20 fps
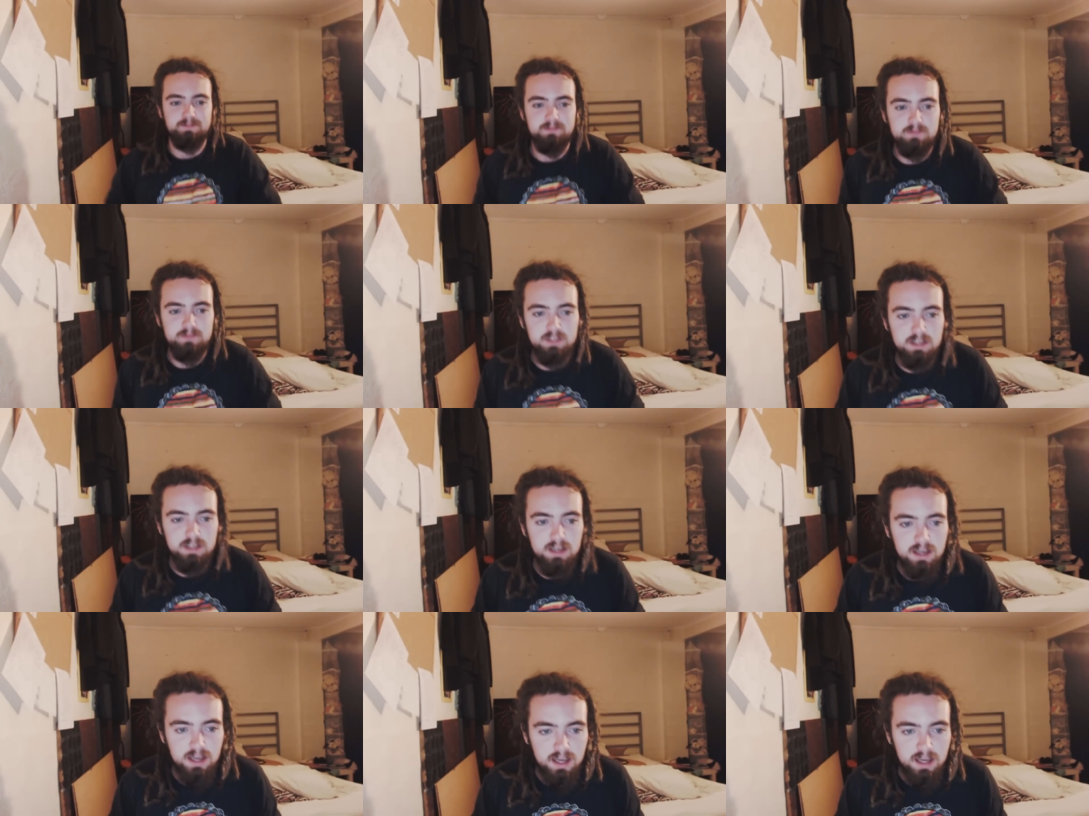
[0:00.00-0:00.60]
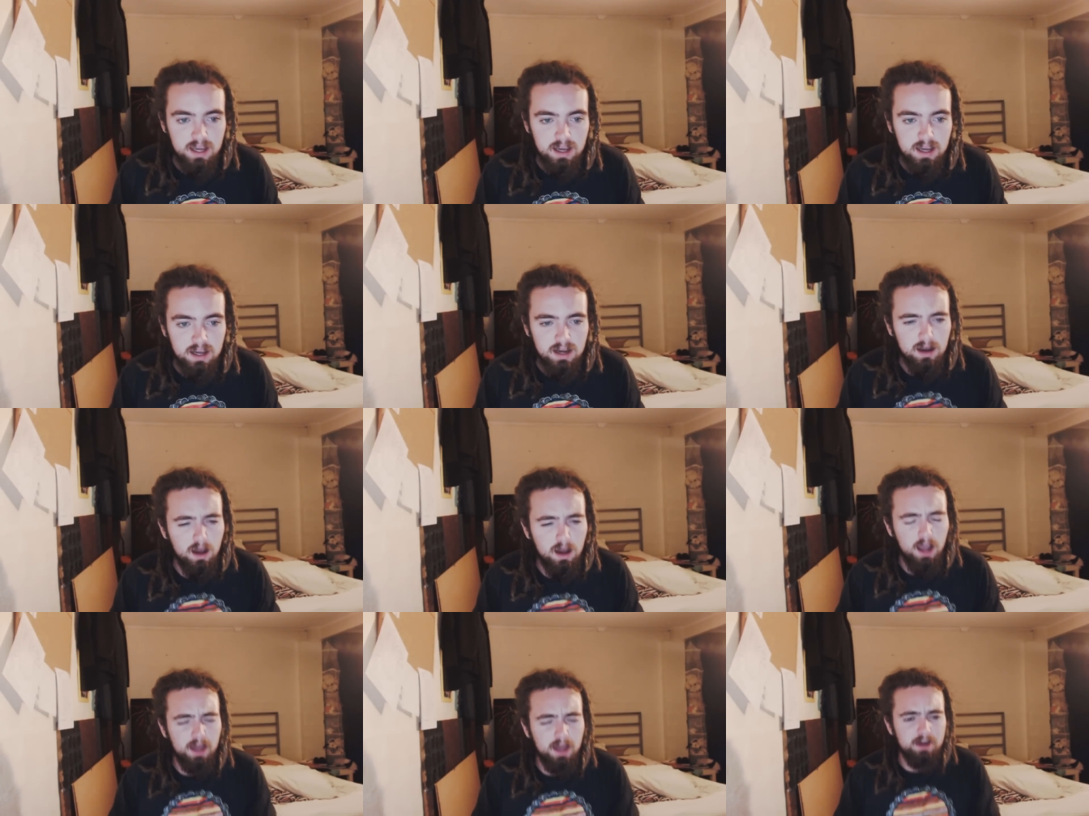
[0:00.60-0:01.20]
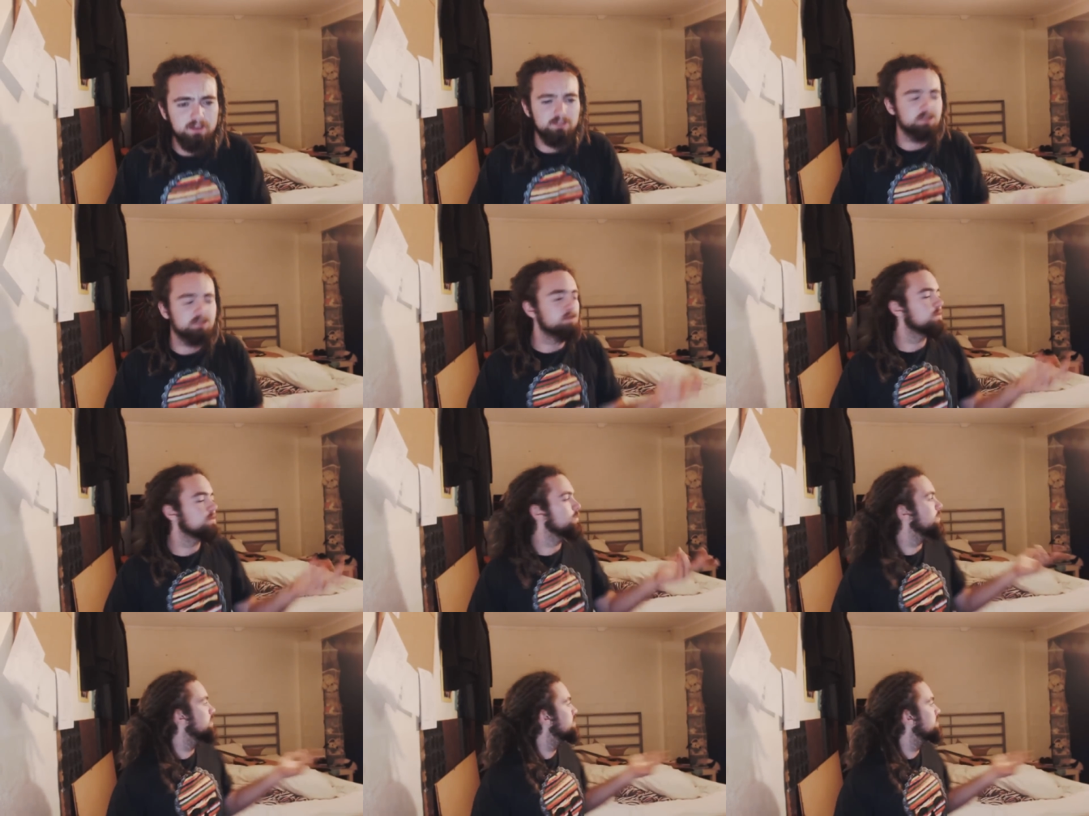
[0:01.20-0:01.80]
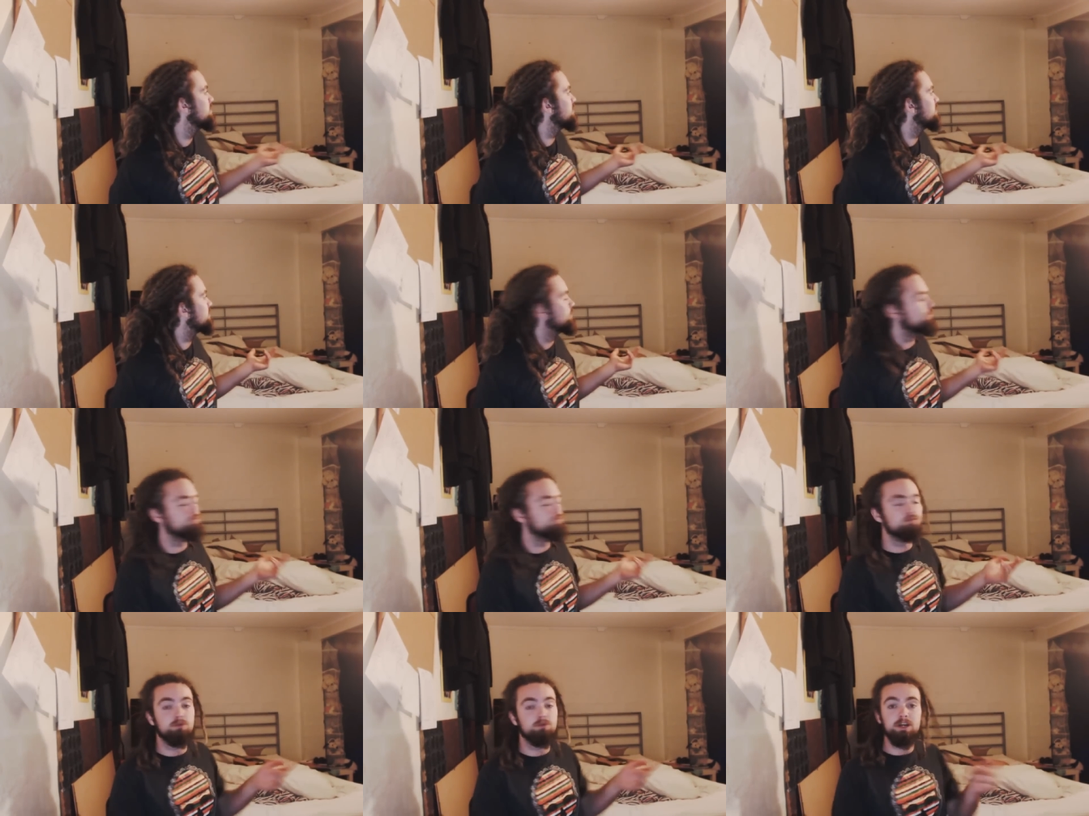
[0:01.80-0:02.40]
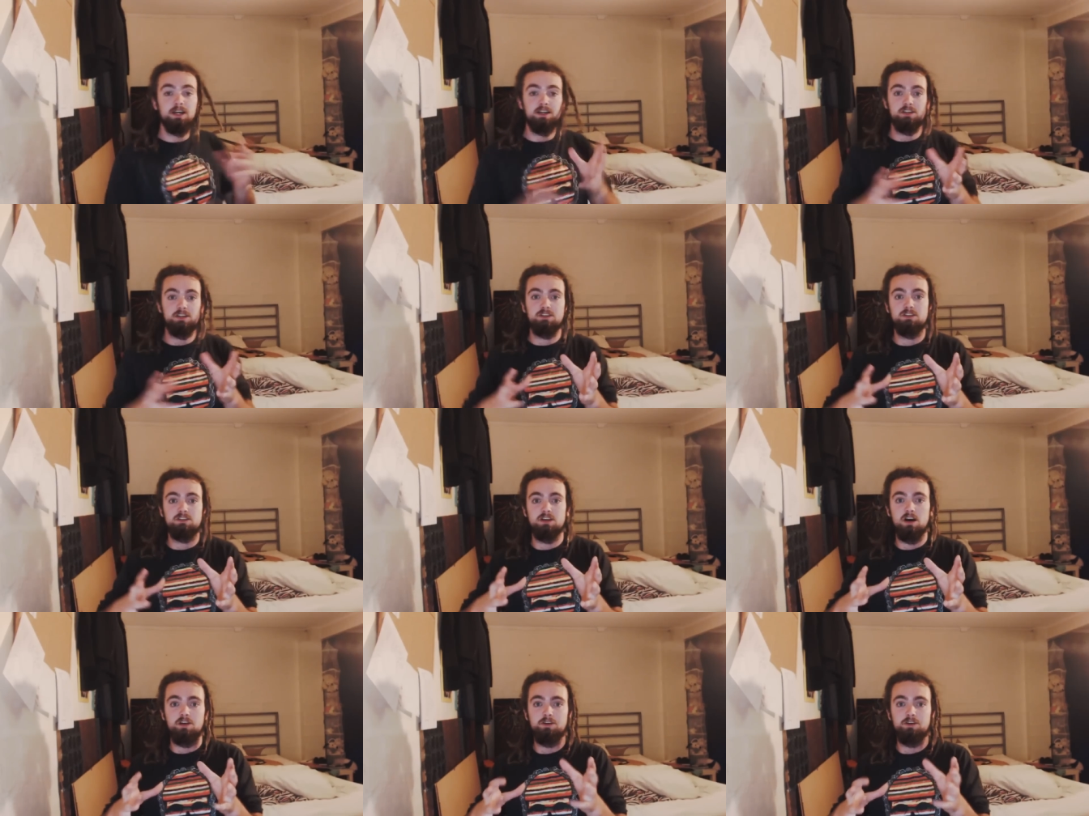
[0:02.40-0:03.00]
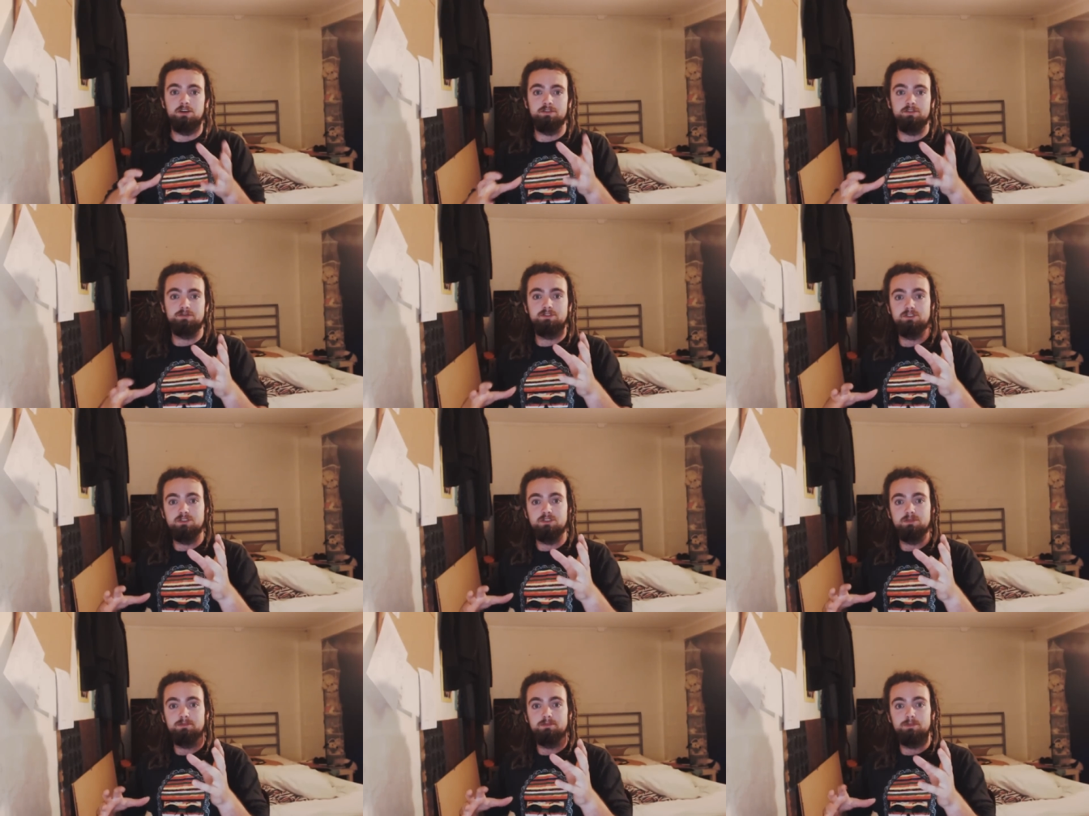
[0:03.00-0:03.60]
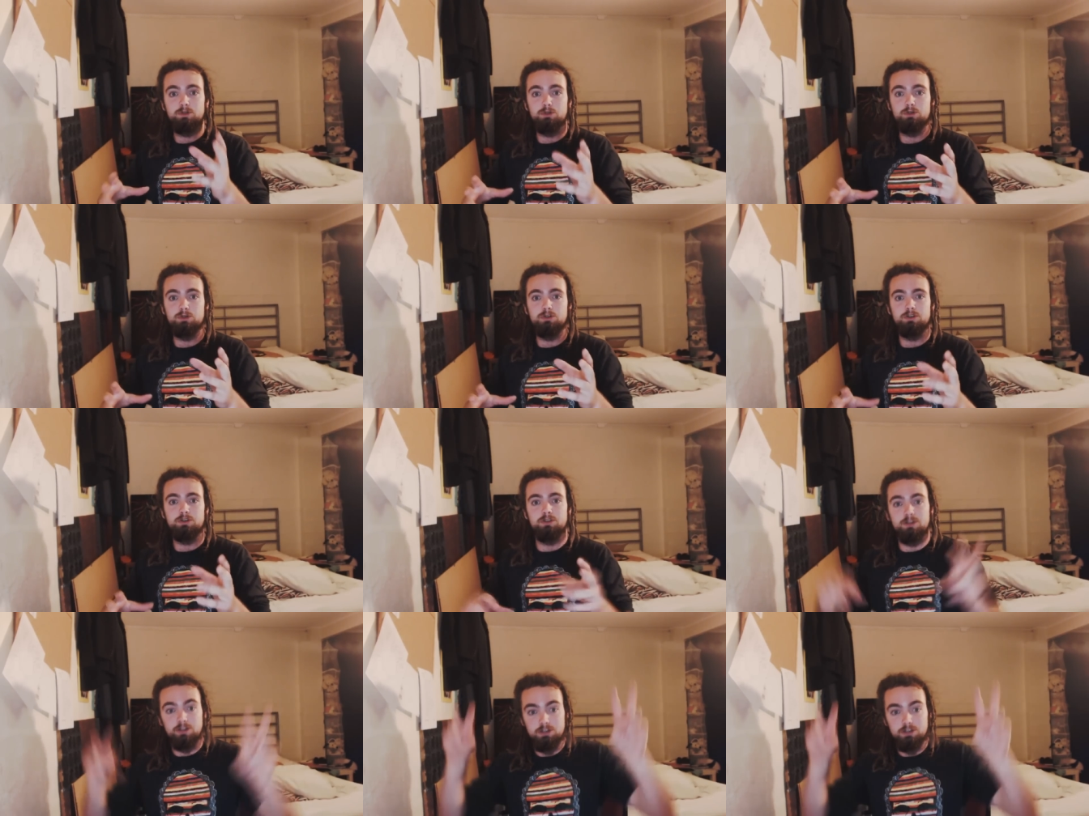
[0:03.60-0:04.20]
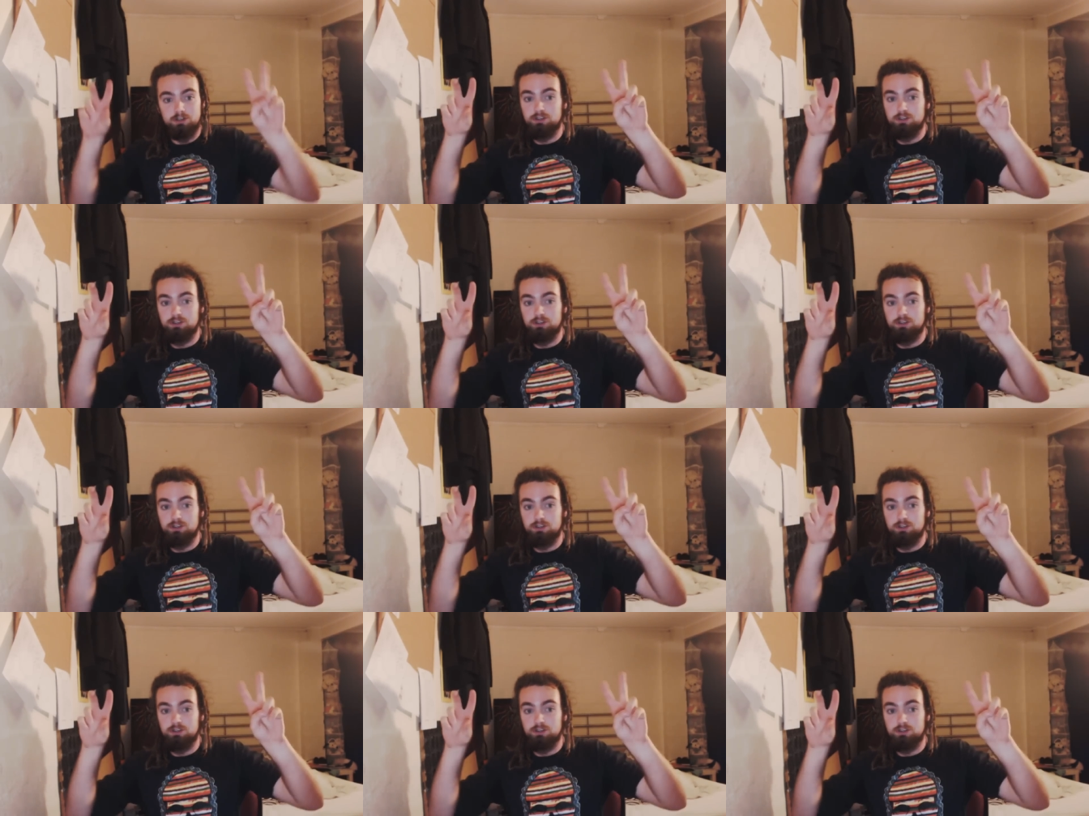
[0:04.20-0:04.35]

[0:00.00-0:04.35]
And I think one that could really start off some good